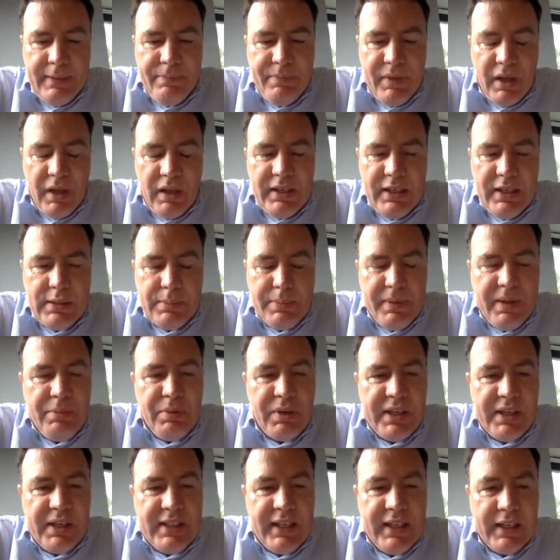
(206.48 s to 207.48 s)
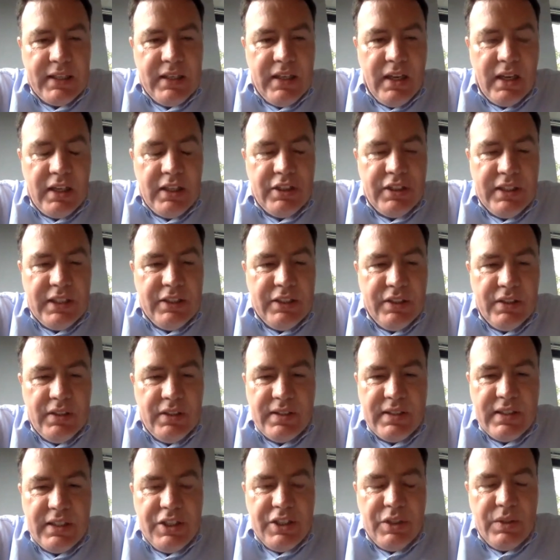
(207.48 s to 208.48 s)
I'll explain what our technology
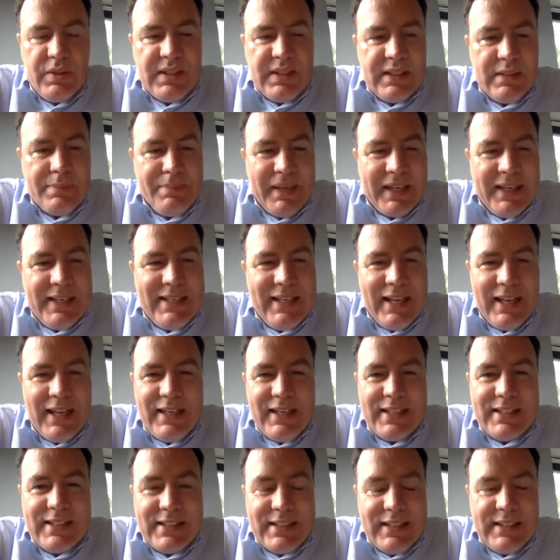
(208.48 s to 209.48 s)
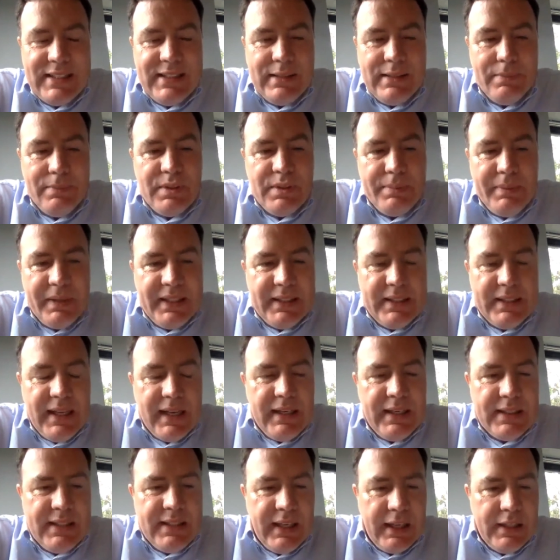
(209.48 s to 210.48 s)
does. It uses magnetic systems,
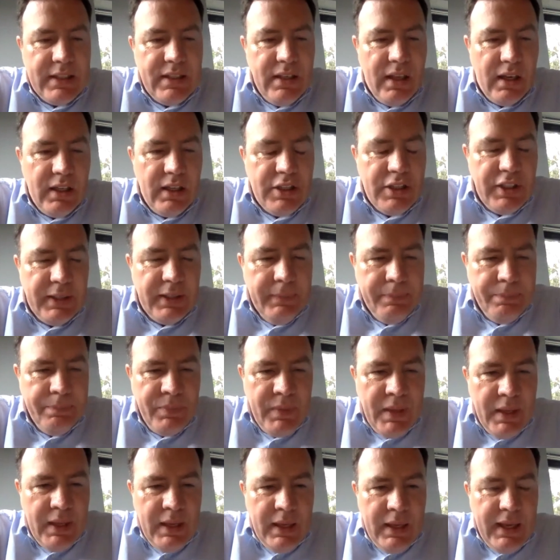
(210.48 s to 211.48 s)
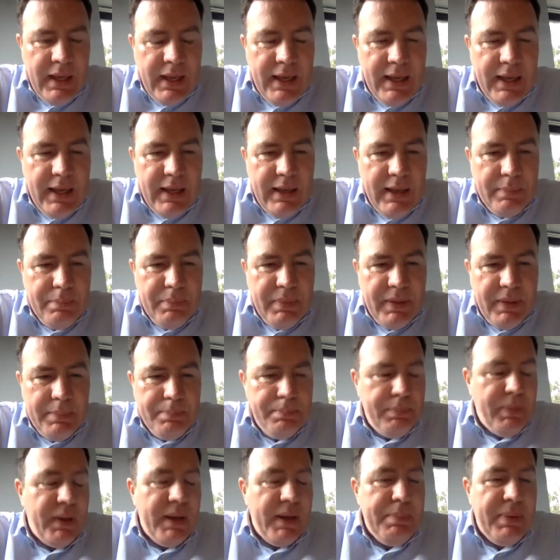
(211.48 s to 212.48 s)
magnetic technology,
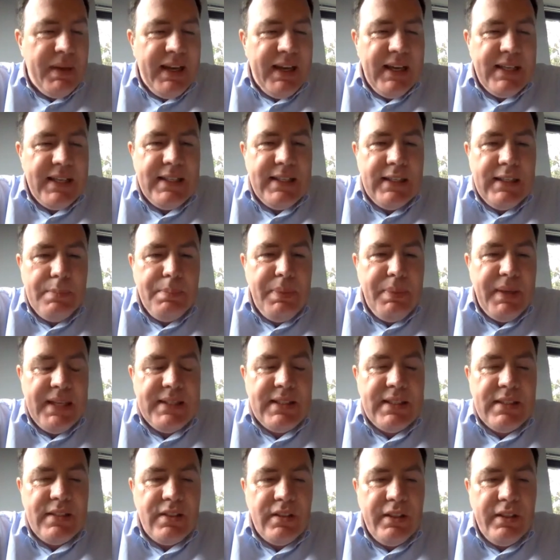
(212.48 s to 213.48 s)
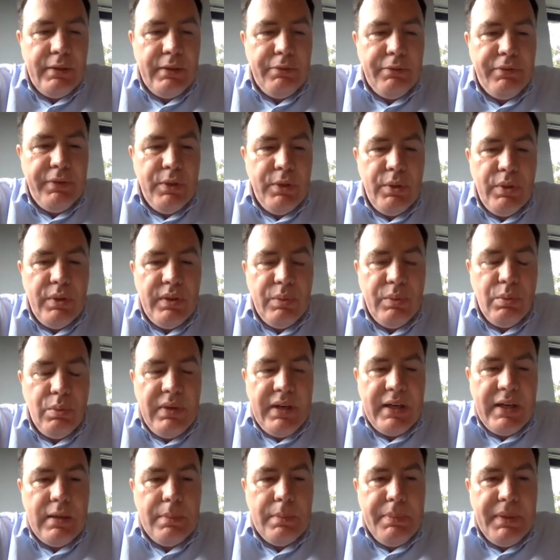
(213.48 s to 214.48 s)
by passing the pesticide fluid,
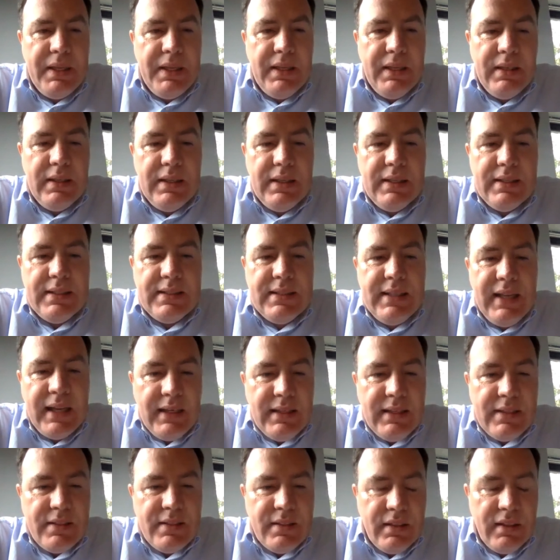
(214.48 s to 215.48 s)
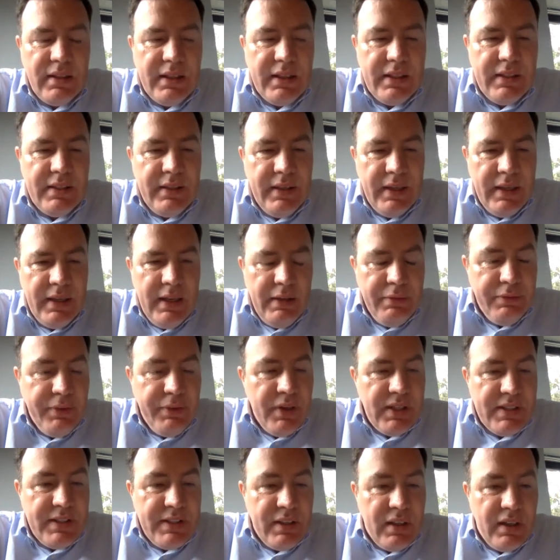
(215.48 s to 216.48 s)
whether it be insecticide,
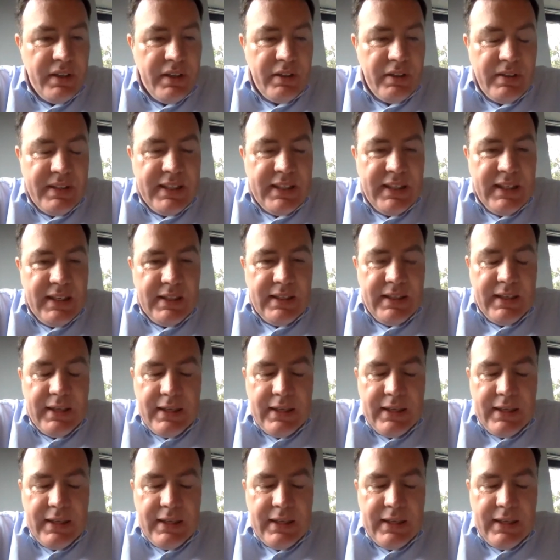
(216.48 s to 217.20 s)
fungicide, or indeed